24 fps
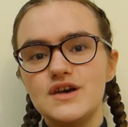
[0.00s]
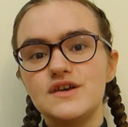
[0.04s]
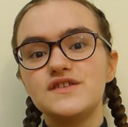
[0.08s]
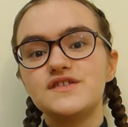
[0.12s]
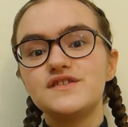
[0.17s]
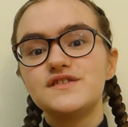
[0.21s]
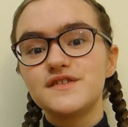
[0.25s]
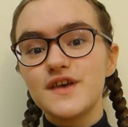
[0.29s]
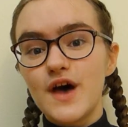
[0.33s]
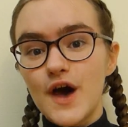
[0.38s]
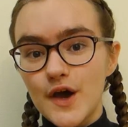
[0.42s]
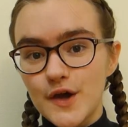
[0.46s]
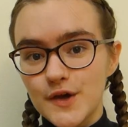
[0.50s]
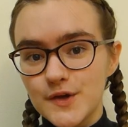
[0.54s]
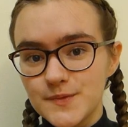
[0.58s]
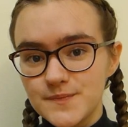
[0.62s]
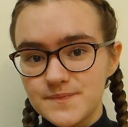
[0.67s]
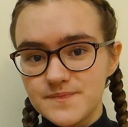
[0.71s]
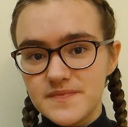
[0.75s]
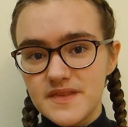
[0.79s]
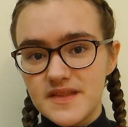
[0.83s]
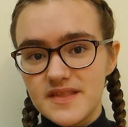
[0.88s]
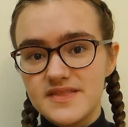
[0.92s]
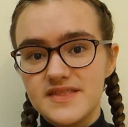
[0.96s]
So,
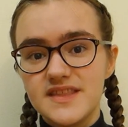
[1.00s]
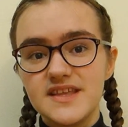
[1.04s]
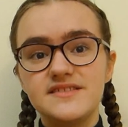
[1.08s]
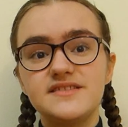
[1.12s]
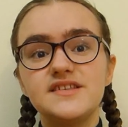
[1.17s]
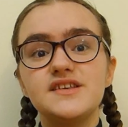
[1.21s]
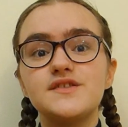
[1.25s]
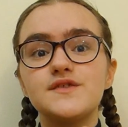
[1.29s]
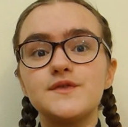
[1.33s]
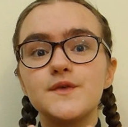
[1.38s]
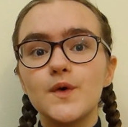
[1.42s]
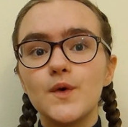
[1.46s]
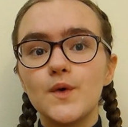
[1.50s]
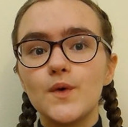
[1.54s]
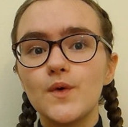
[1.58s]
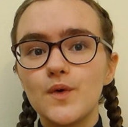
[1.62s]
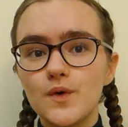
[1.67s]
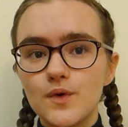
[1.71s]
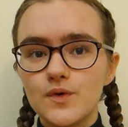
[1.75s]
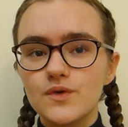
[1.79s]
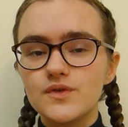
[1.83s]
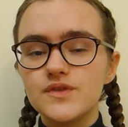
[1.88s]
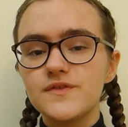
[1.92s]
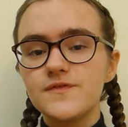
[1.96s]
this is
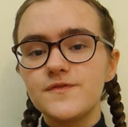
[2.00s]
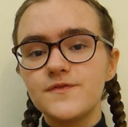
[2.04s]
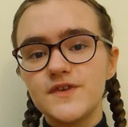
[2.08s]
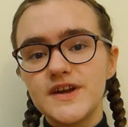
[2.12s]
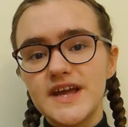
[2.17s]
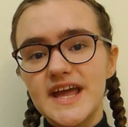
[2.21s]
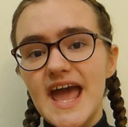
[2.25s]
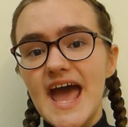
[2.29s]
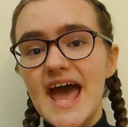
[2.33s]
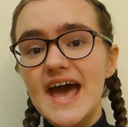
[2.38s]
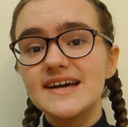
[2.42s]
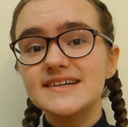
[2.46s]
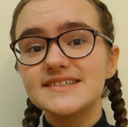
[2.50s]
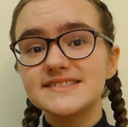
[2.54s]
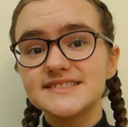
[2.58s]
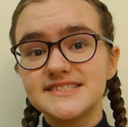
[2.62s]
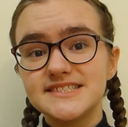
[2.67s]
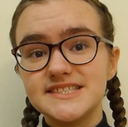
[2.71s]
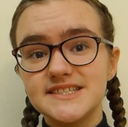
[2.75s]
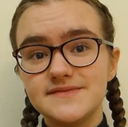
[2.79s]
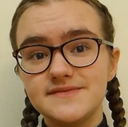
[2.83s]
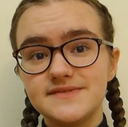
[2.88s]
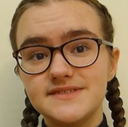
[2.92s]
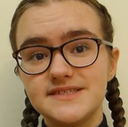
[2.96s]
all the free
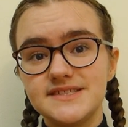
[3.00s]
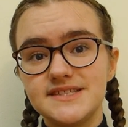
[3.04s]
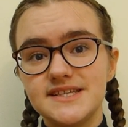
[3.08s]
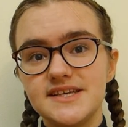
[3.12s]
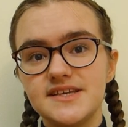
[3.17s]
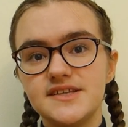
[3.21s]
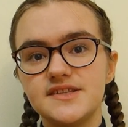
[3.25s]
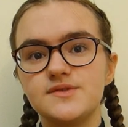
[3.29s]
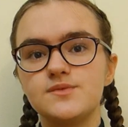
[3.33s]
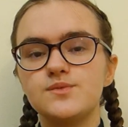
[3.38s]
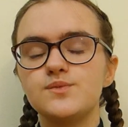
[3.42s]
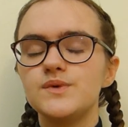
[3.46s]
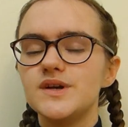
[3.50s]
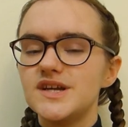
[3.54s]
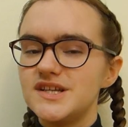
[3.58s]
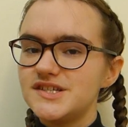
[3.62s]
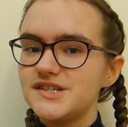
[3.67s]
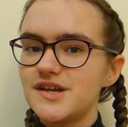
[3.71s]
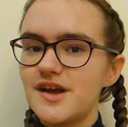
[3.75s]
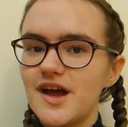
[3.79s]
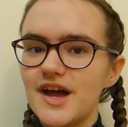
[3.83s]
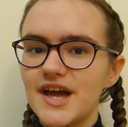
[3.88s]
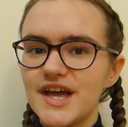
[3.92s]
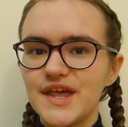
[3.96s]
activities
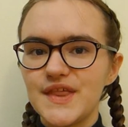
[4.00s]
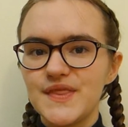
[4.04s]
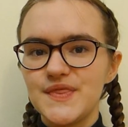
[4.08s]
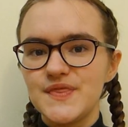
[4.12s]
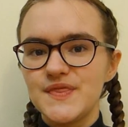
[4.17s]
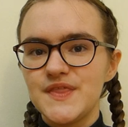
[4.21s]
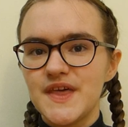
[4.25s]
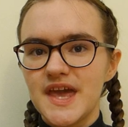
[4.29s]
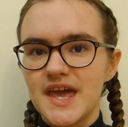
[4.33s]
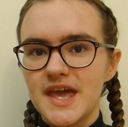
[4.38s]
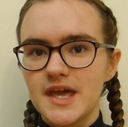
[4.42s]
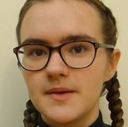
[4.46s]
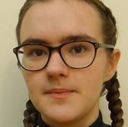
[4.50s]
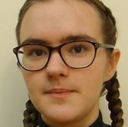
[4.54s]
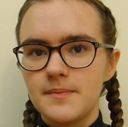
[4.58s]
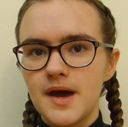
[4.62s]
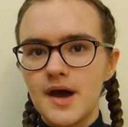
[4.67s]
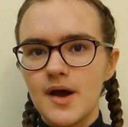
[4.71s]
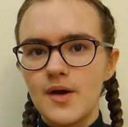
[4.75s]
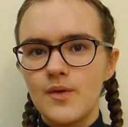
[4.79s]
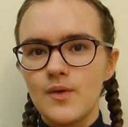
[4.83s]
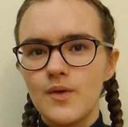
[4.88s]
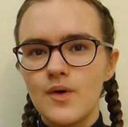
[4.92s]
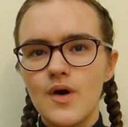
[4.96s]
which I can think
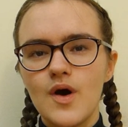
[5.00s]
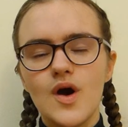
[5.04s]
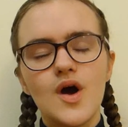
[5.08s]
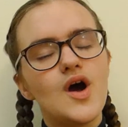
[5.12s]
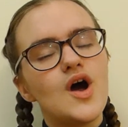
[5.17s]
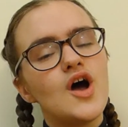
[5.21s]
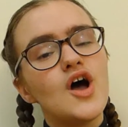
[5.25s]
about.